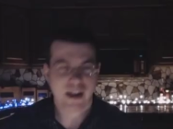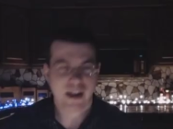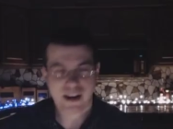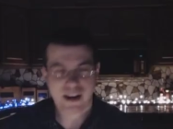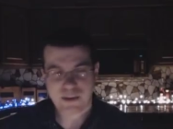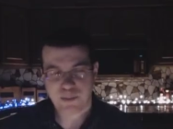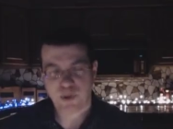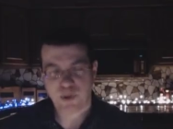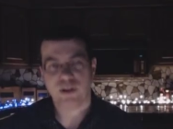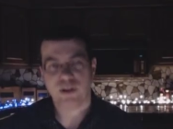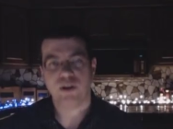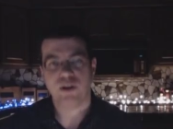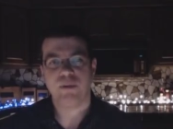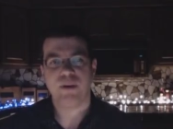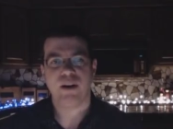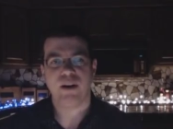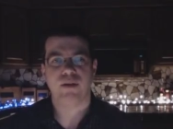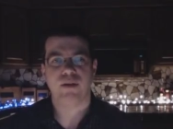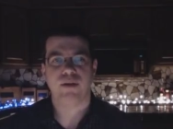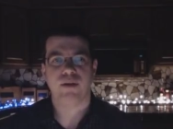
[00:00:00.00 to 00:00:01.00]
Now, I had to put a little
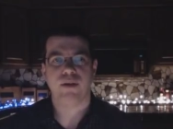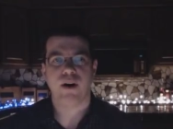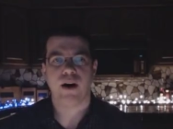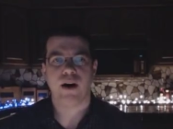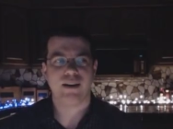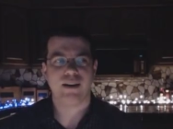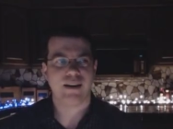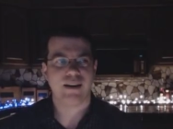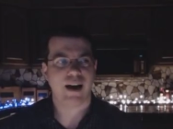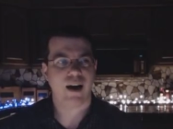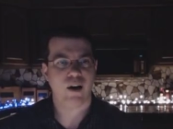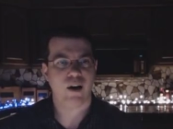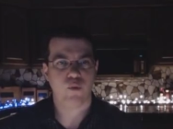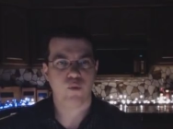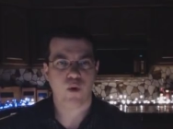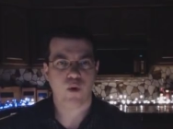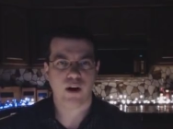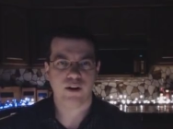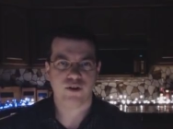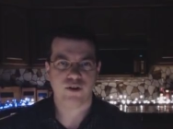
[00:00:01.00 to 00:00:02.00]
bit of thought into how I
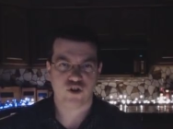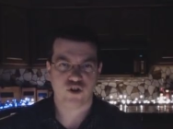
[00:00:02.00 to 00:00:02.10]
wanted